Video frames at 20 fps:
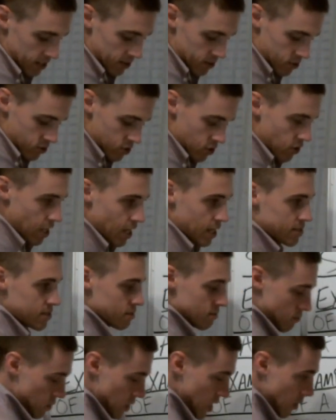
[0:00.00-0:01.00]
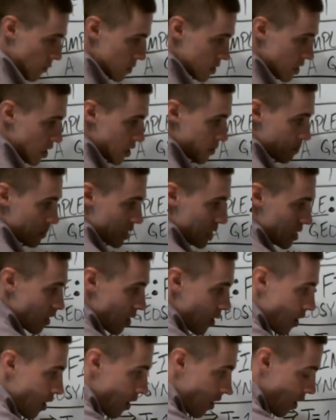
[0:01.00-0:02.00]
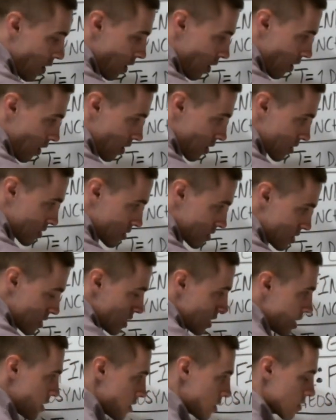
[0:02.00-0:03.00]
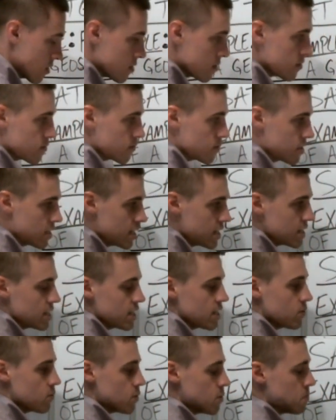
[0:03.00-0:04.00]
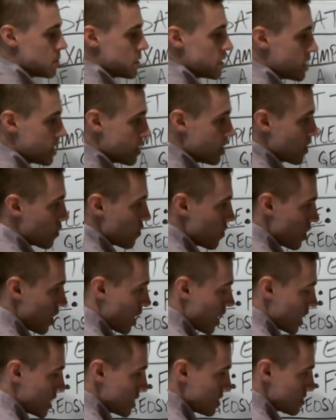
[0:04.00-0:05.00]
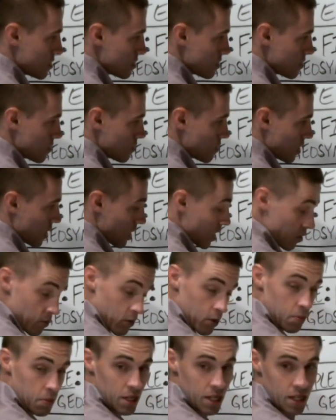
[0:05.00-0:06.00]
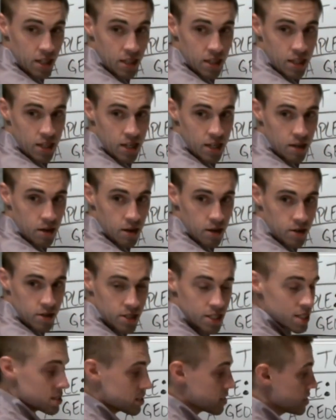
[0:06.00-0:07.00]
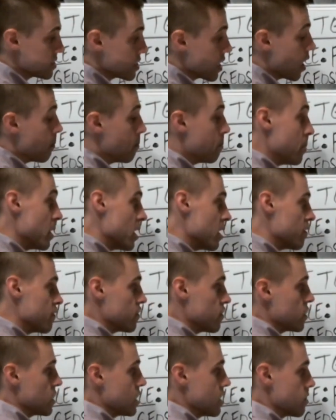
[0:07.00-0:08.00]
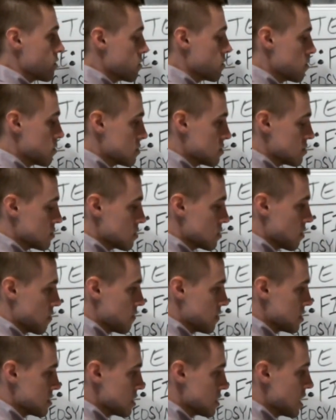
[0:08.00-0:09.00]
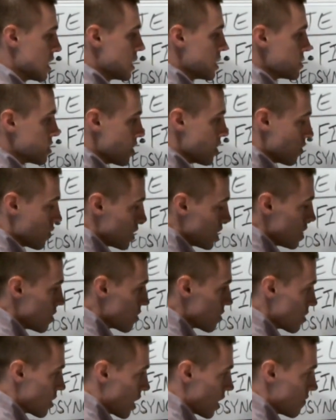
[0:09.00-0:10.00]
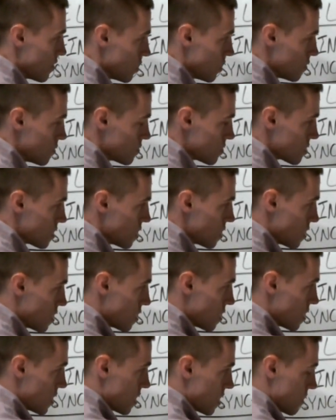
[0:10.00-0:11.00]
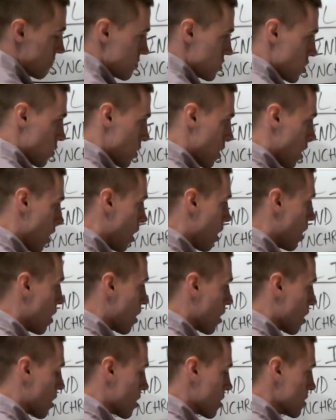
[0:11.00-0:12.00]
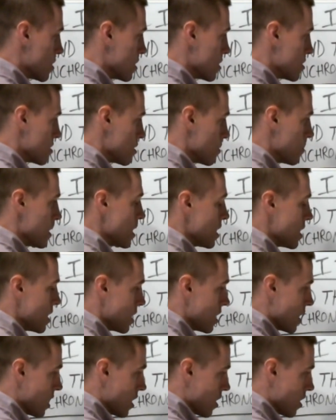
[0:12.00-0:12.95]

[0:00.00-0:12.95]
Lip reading: so that would not be r here, right? It would be the height would be the distance above the Earth's surface. So here I've shown r to